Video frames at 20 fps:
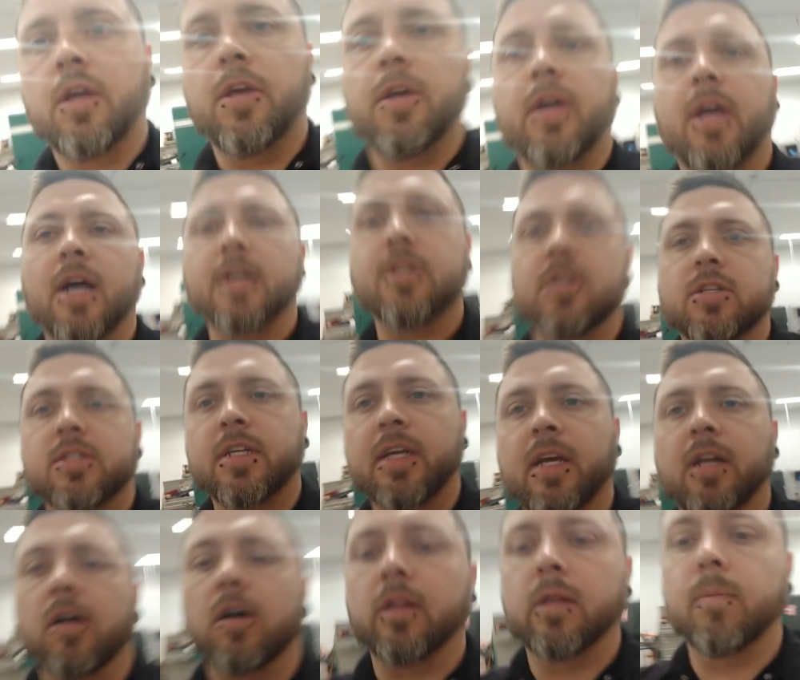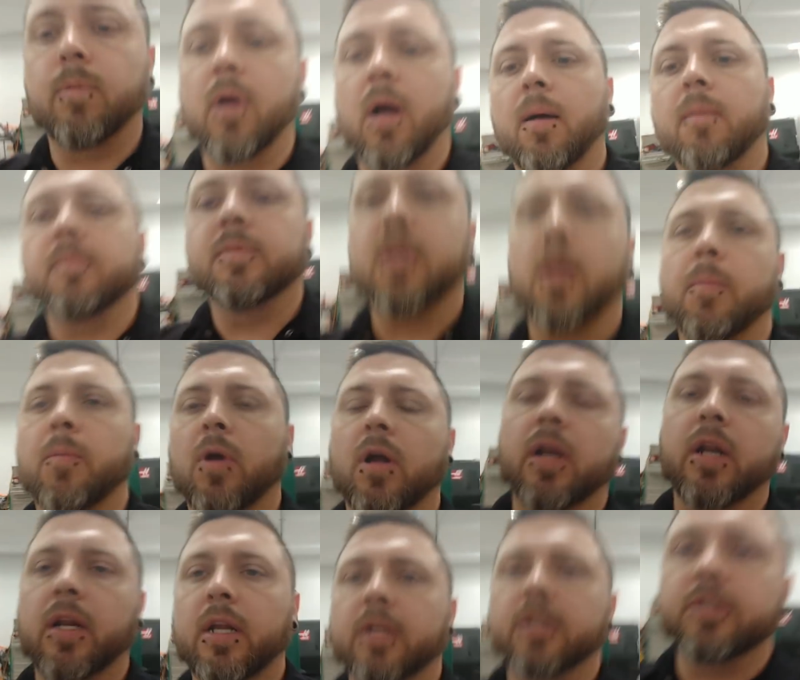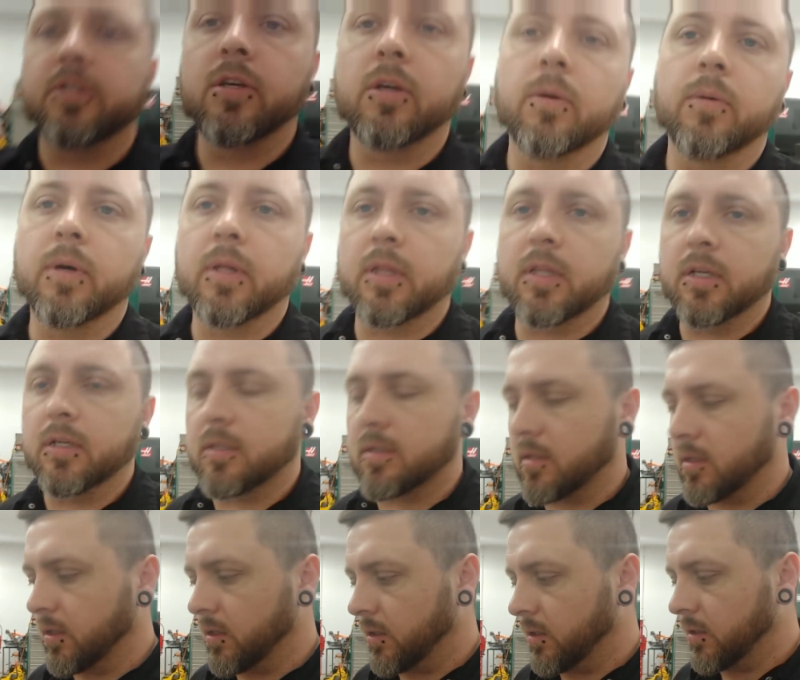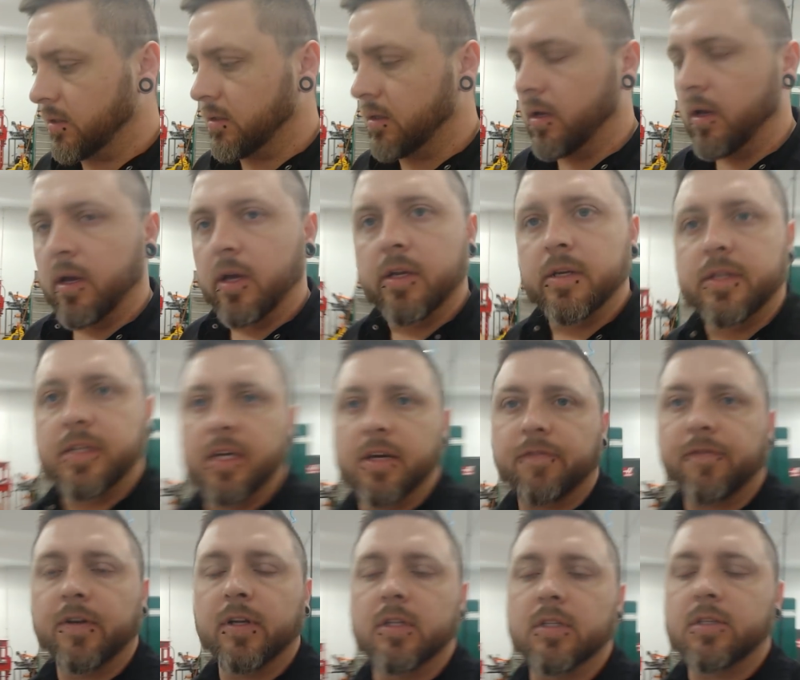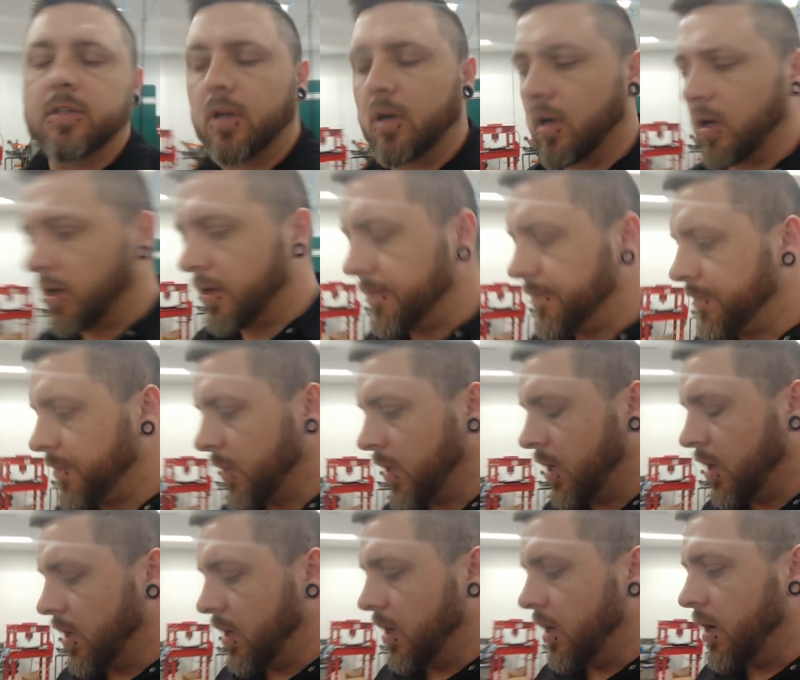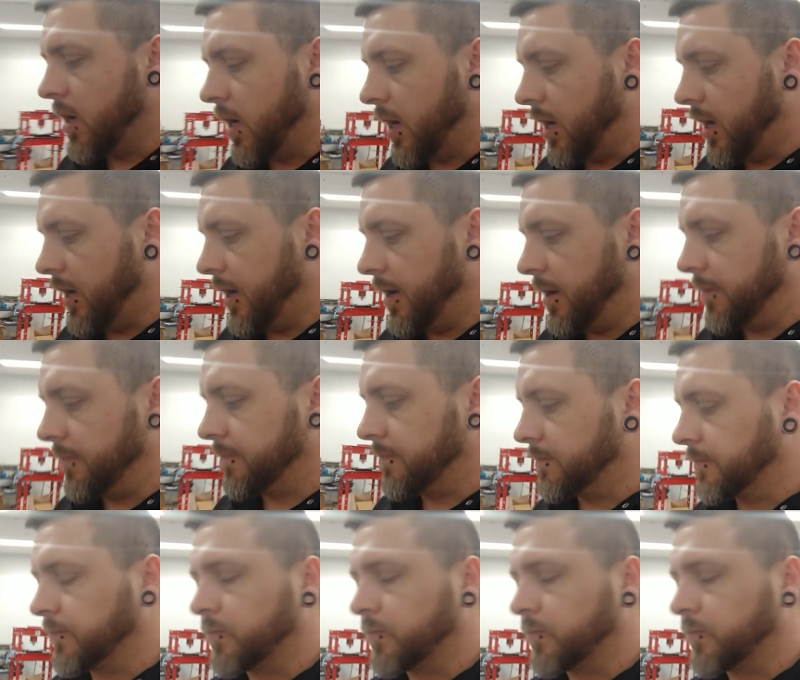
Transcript: you guys are seeing all the problems I'm running into with this little diff install. Um,